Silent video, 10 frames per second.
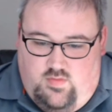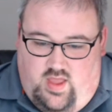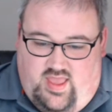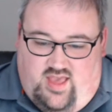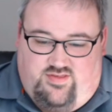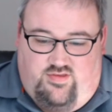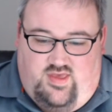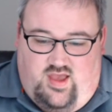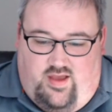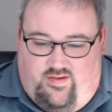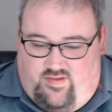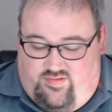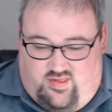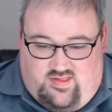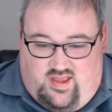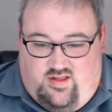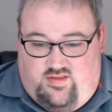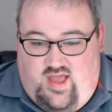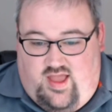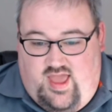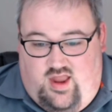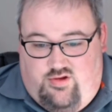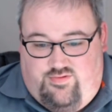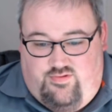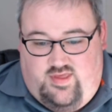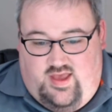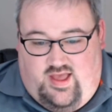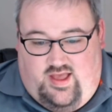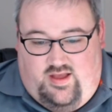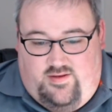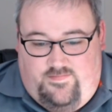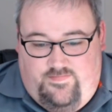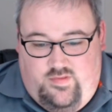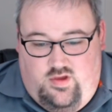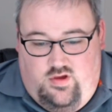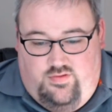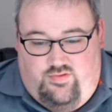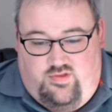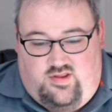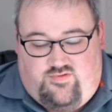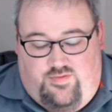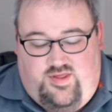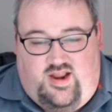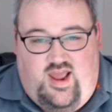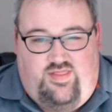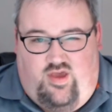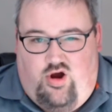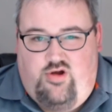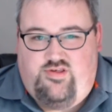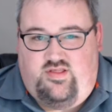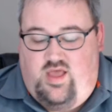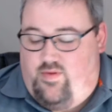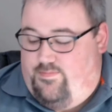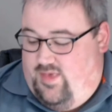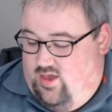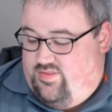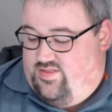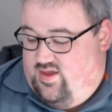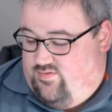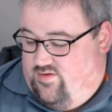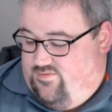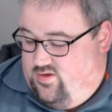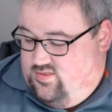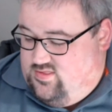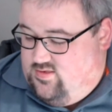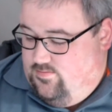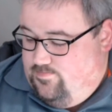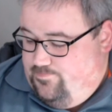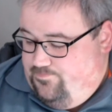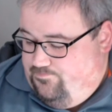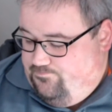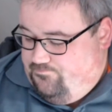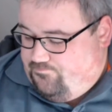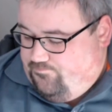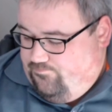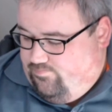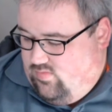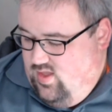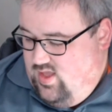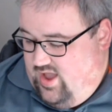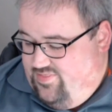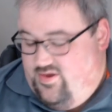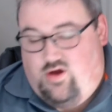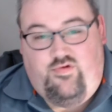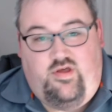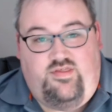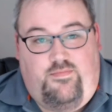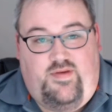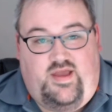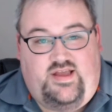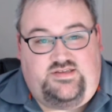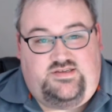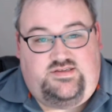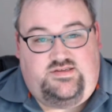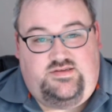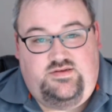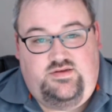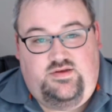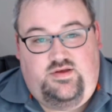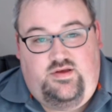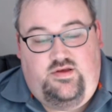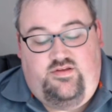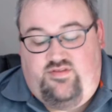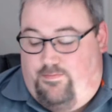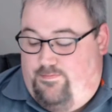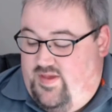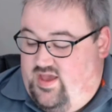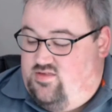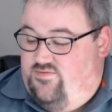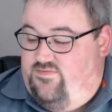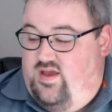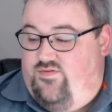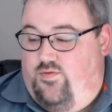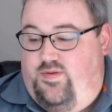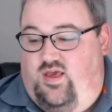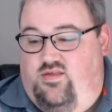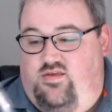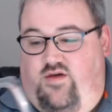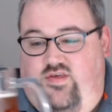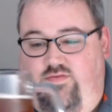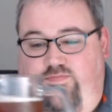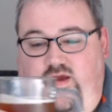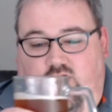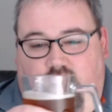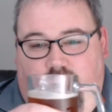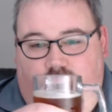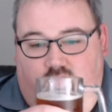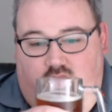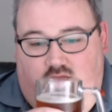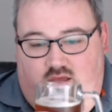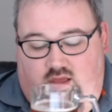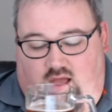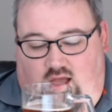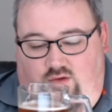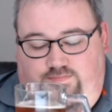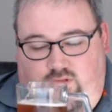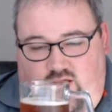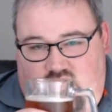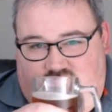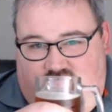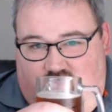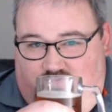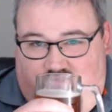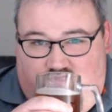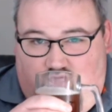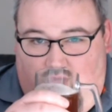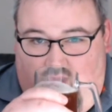Yeah, so the uh, I was just taking a gander through the uh, through the description again. The orange and lemon peel that they reference, I think, are really the biggest the biggest flavor piece of this beer. Uh, plenty of citrus.